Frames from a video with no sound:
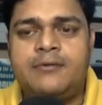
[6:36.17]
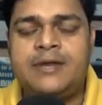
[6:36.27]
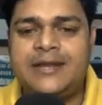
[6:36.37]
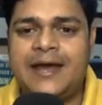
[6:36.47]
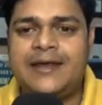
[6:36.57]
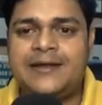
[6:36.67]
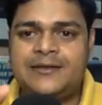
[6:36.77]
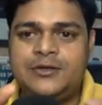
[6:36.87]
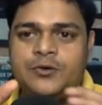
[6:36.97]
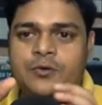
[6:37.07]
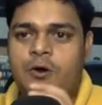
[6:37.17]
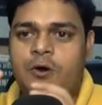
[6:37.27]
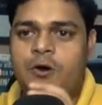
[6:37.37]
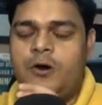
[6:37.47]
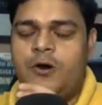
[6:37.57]
redirect you
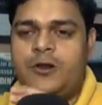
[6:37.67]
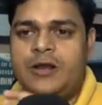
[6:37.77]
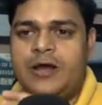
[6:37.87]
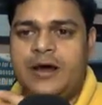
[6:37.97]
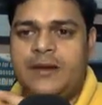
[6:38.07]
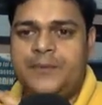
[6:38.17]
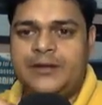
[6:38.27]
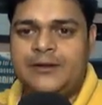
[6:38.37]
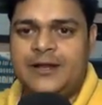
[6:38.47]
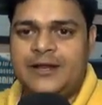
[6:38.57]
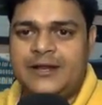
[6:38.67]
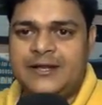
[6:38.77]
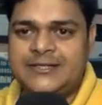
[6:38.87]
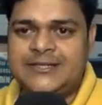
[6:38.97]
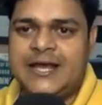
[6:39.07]
on a particular
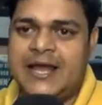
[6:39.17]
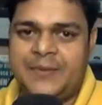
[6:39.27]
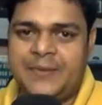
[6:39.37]
cli